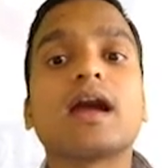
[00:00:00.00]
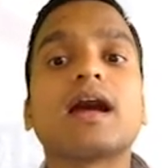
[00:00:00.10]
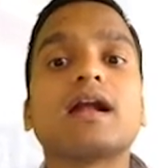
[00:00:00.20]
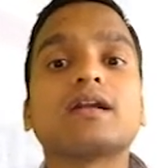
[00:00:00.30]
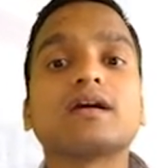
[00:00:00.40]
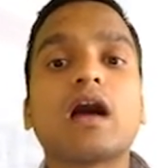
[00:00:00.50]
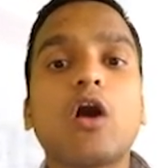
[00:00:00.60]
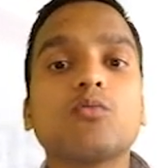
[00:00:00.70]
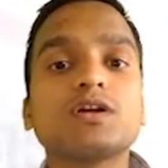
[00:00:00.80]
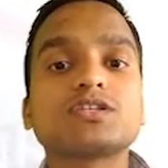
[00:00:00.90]
And
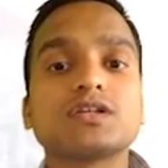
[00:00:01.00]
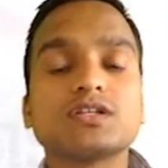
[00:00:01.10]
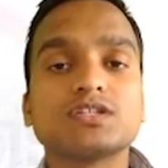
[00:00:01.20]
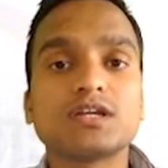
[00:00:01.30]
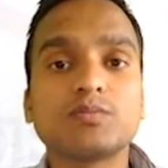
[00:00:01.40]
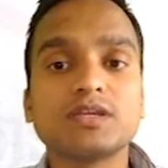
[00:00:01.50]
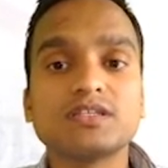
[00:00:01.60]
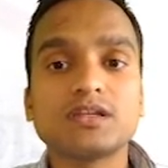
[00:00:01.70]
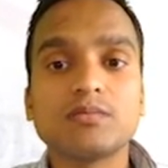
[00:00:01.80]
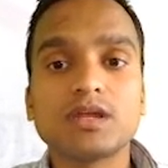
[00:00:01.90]
how much ZP
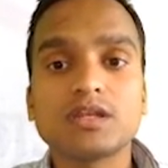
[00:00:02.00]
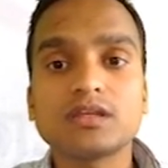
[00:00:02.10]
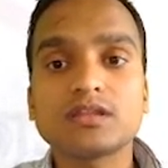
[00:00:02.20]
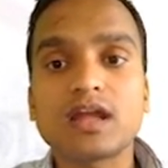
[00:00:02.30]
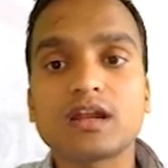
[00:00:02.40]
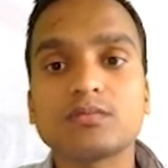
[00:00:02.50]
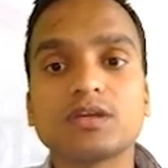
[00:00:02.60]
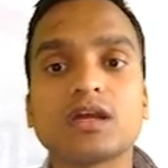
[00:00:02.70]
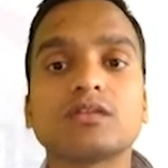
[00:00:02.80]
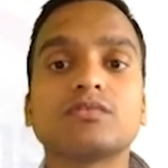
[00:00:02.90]
is remaining, that
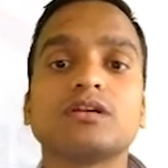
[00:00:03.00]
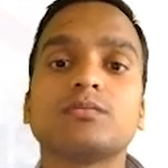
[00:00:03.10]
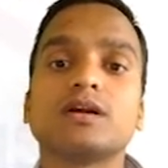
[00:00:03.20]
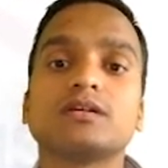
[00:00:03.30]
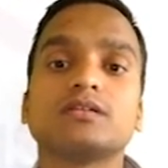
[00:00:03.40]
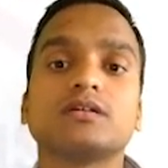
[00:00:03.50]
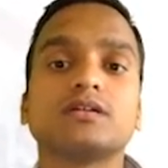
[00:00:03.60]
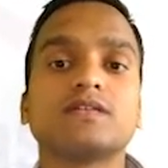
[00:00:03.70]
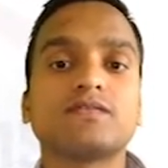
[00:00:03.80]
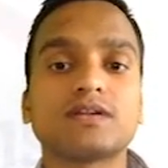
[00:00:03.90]
we calculate by
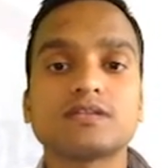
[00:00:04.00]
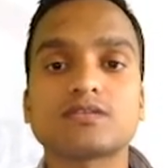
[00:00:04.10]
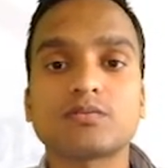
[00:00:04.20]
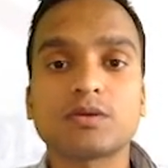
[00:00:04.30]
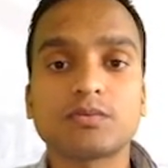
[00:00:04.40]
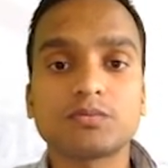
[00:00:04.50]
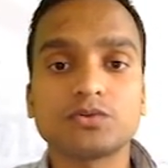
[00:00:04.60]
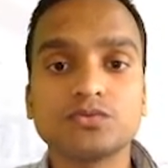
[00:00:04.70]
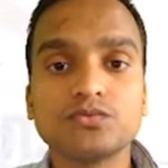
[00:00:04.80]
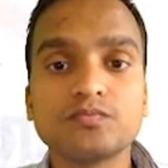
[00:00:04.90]
the difference of
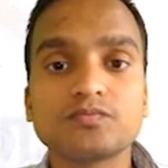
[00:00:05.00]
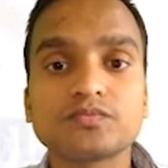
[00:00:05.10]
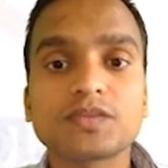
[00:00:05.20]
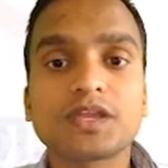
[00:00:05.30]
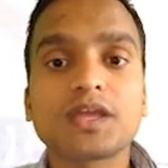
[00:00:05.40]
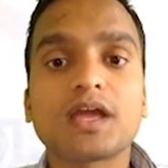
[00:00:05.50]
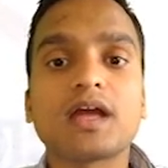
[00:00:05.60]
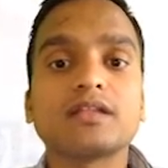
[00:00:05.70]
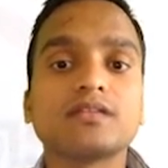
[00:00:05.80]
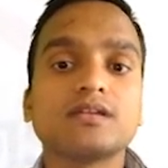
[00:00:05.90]
above 2.
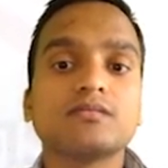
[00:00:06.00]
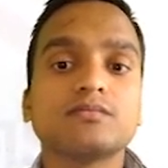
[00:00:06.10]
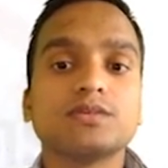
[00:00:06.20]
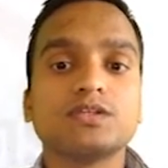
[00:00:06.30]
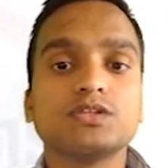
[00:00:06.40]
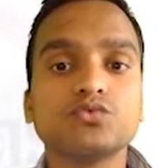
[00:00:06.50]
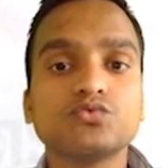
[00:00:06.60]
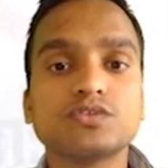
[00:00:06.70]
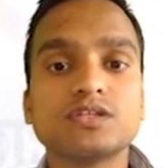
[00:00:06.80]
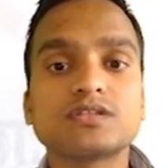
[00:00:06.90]
And then we
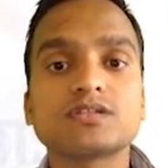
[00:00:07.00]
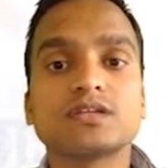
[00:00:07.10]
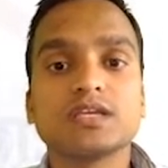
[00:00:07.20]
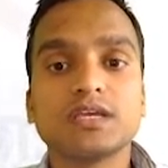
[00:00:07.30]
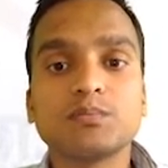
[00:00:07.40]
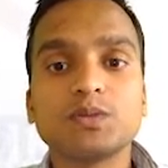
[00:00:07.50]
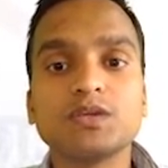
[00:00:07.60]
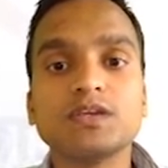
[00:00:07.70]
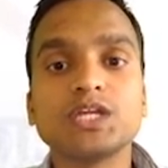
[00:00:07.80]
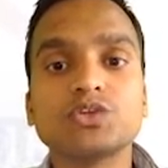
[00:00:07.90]
use this AP
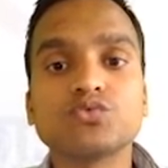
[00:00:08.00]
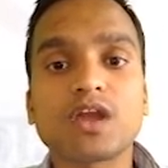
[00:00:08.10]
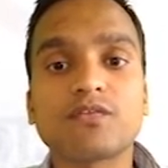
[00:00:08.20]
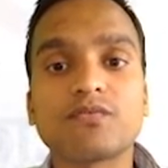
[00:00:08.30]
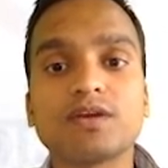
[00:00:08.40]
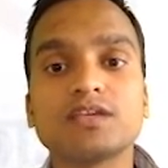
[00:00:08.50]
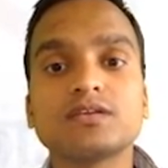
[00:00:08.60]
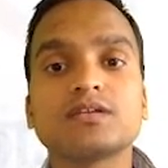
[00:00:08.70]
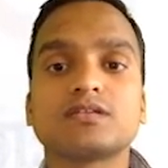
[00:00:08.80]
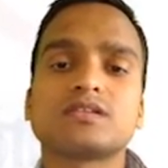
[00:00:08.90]
into FY,
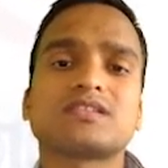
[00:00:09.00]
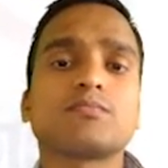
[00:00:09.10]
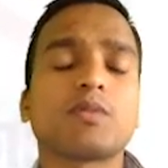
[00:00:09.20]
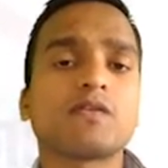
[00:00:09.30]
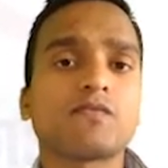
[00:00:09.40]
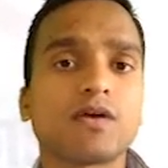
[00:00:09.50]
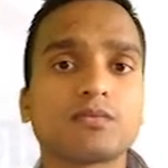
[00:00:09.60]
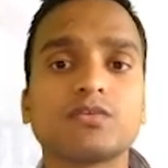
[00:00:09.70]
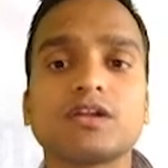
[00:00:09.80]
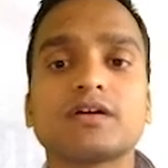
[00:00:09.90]
the simple
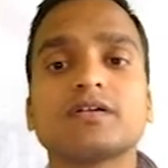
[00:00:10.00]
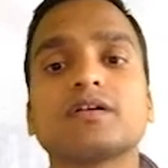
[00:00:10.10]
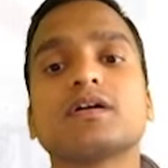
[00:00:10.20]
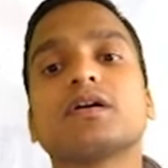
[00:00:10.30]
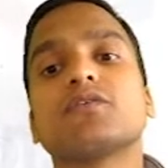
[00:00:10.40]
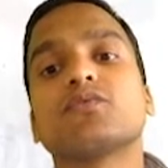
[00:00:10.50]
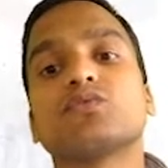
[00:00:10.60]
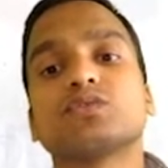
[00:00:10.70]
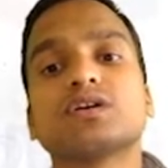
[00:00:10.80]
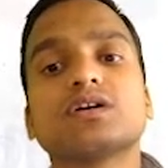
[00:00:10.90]
formula,
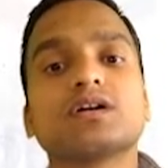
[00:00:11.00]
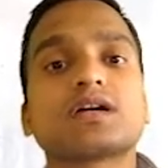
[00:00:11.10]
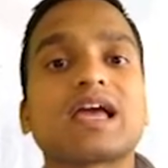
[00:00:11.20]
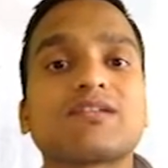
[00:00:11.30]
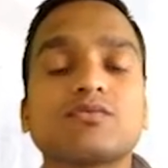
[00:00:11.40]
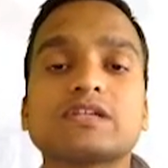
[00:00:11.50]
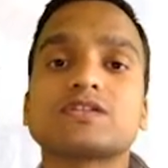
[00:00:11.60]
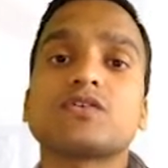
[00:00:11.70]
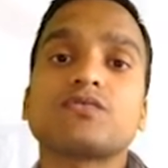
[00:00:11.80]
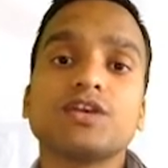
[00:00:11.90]
for the
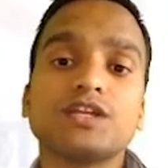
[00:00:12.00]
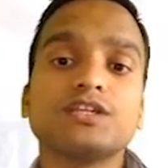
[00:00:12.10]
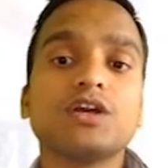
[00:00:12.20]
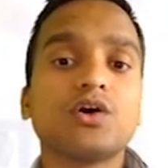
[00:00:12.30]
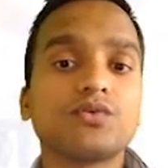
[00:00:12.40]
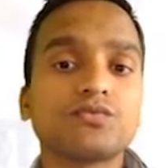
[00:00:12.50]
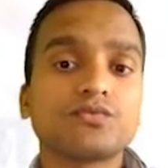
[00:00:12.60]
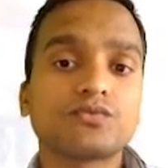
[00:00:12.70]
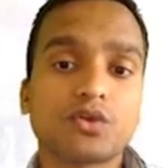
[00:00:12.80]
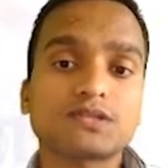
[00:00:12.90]
calculation of area
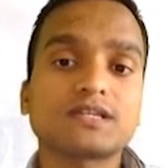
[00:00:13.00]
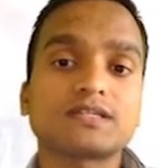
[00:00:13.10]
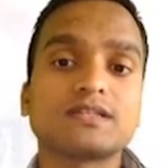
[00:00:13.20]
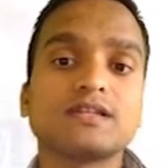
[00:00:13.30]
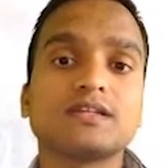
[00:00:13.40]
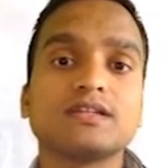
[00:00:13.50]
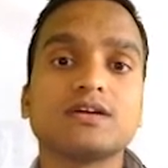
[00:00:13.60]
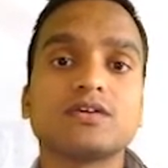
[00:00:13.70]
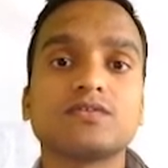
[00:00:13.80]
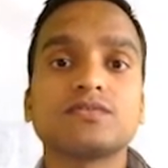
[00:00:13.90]
of cross-sectional
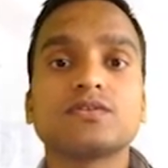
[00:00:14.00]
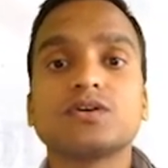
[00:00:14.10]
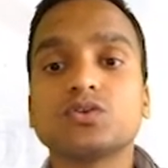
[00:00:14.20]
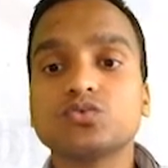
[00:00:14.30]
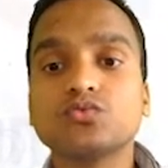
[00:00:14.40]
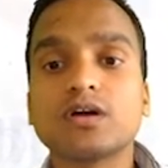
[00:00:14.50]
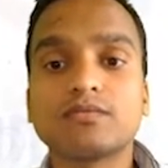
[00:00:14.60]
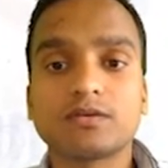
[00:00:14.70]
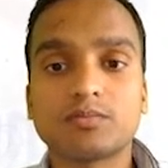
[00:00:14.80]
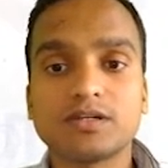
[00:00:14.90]
area of two
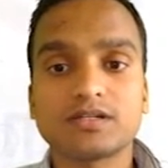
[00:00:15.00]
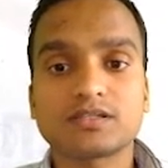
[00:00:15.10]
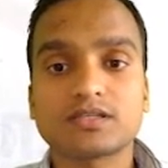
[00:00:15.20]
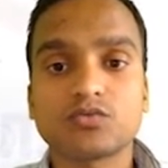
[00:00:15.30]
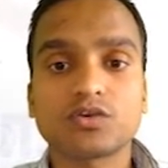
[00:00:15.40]
cover plates.